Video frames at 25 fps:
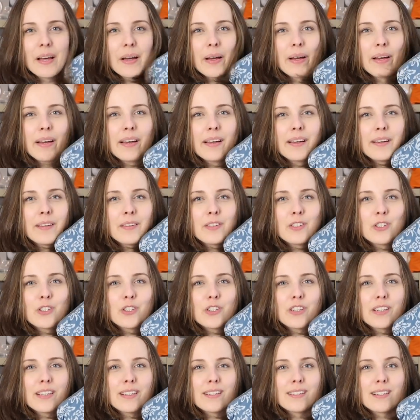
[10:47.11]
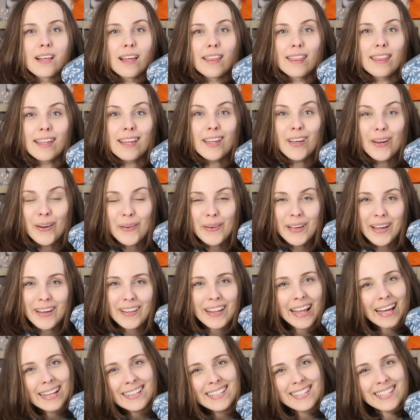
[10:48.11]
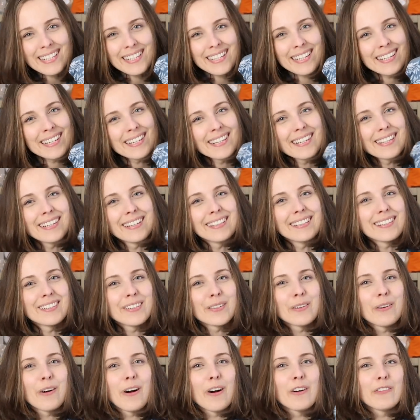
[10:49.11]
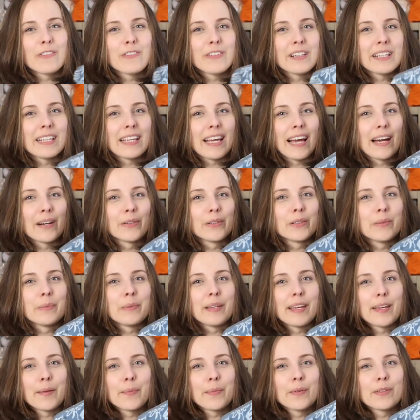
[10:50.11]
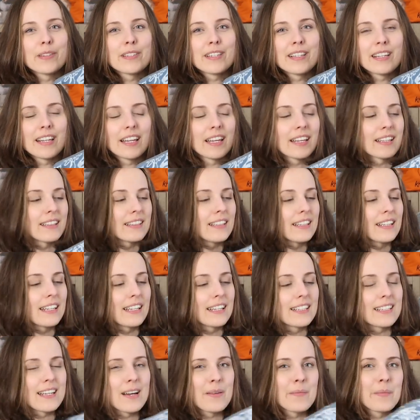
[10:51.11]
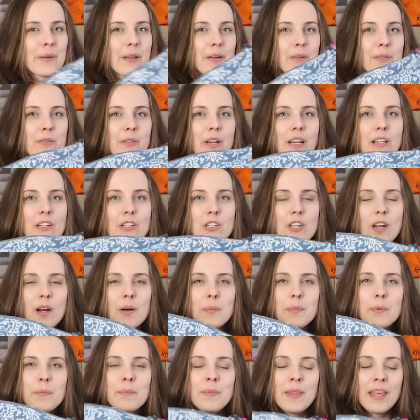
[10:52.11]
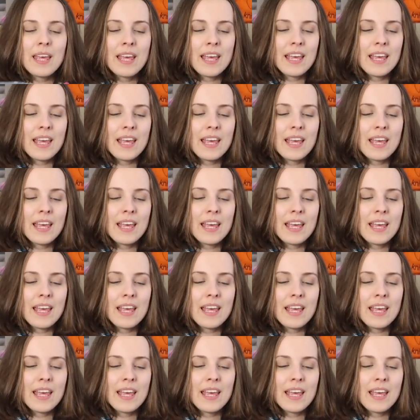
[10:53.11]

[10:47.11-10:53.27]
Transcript: uh, she's I think going on Etsy, so hopefully I will be able to link the link down below to her shop.